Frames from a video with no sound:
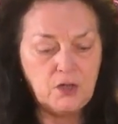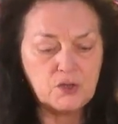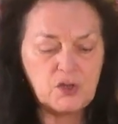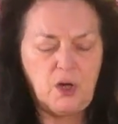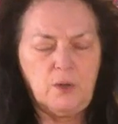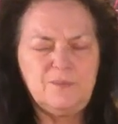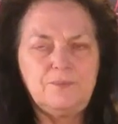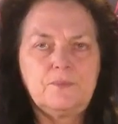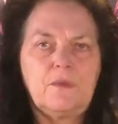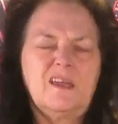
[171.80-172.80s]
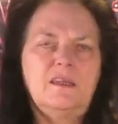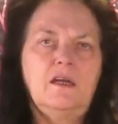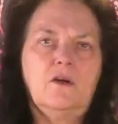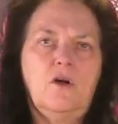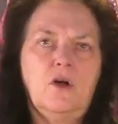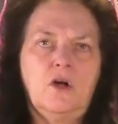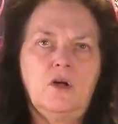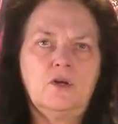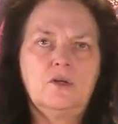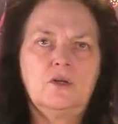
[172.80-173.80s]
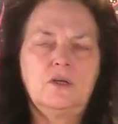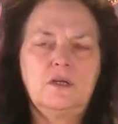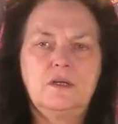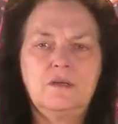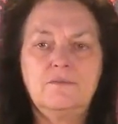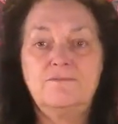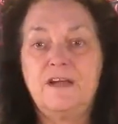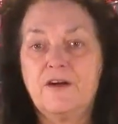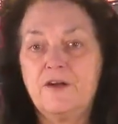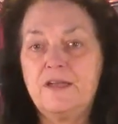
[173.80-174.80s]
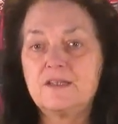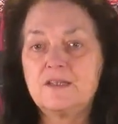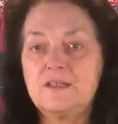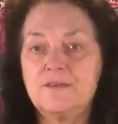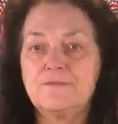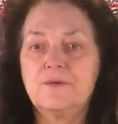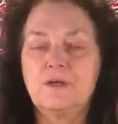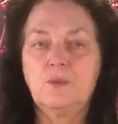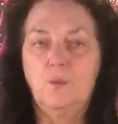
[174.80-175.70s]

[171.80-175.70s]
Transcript: So there are various different